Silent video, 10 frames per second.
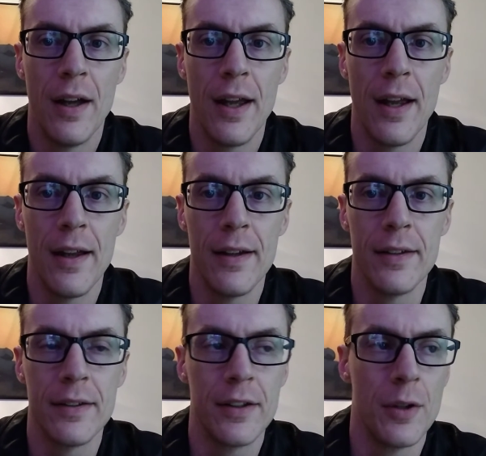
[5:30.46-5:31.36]

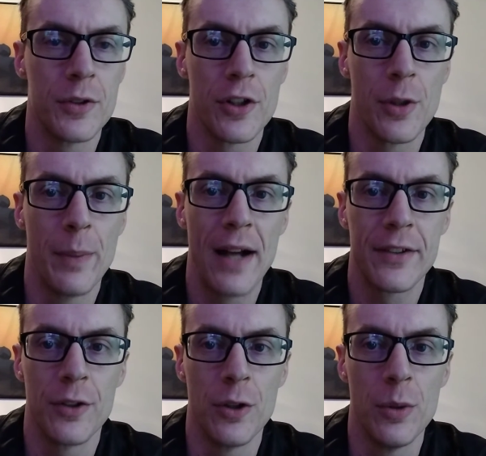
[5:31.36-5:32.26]
and turn your
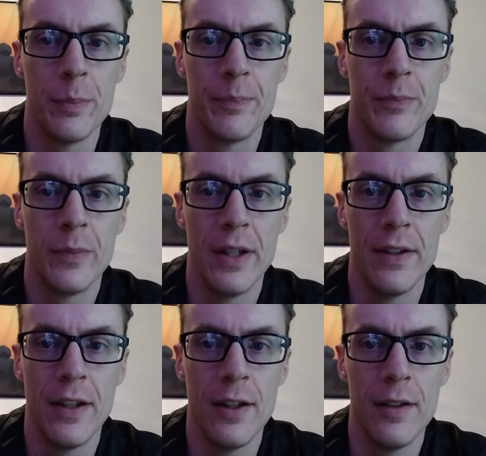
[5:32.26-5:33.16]
back to them,
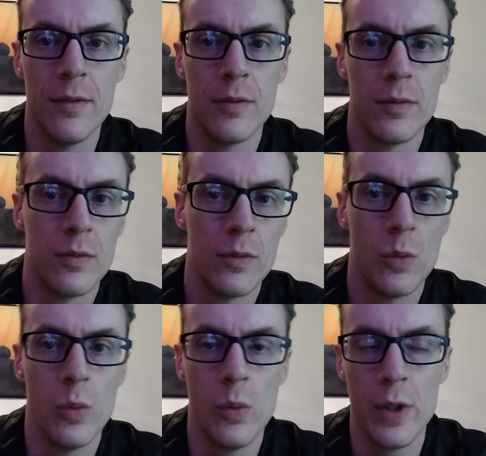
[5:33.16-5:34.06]
and then
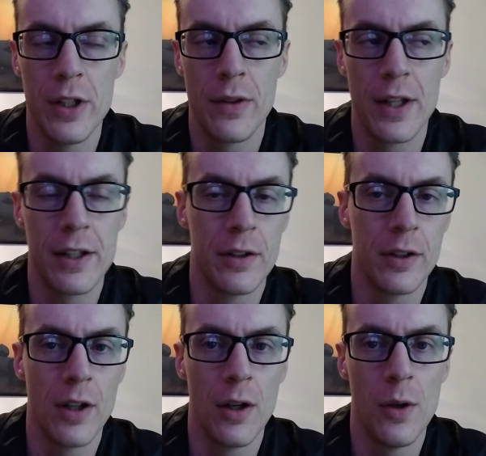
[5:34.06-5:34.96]
when you think you
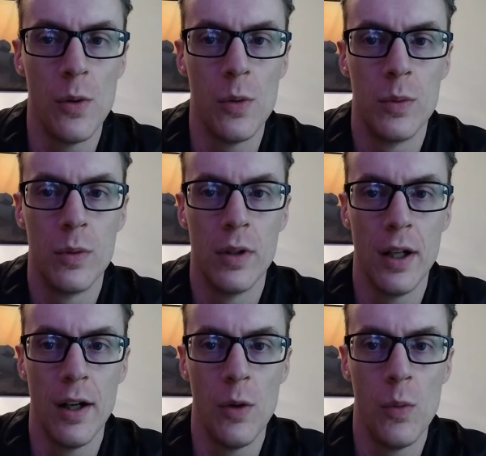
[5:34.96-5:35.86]
can go
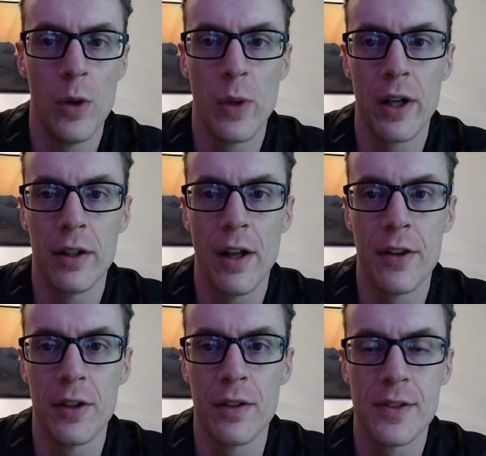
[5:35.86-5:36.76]
one way or
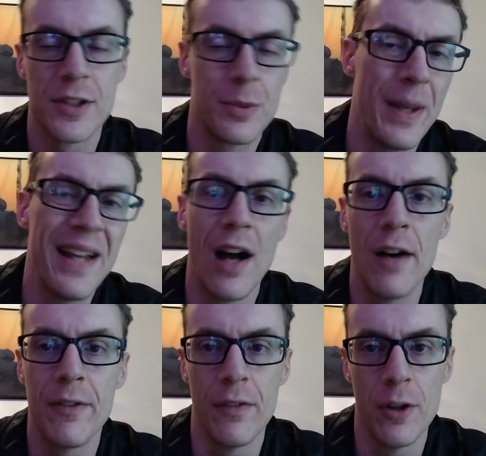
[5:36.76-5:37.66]
another, spin
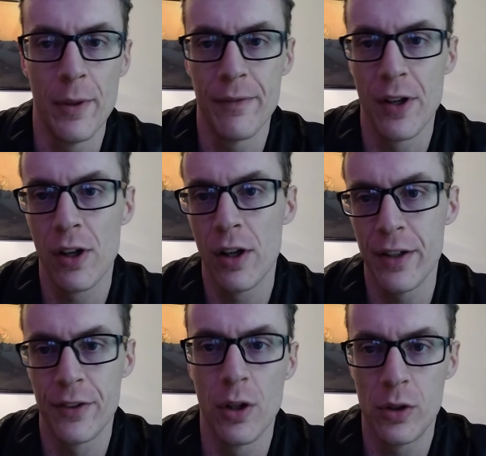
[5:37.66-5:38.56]
off of them. If they're
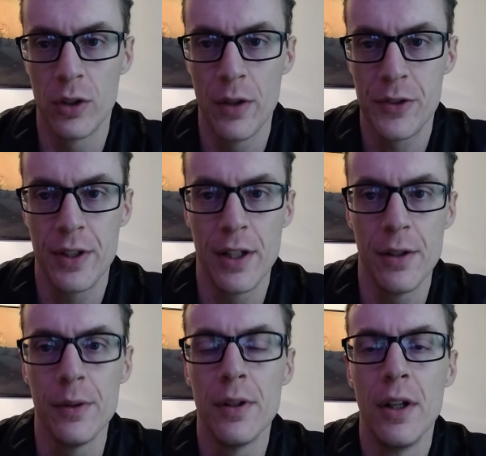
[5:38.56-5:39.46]
already so close to
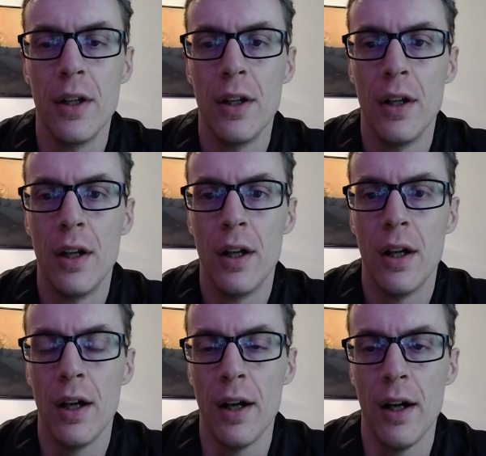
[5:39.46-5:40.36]
you,
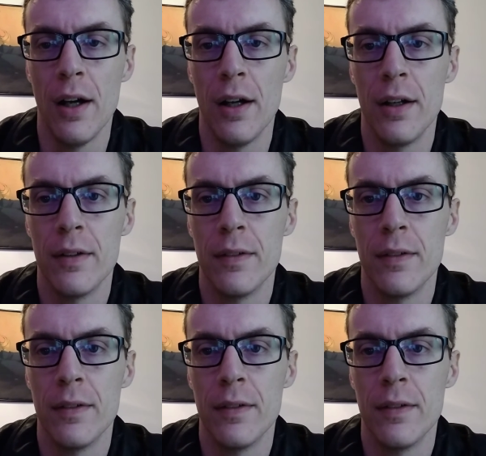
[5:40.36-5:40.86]
uh,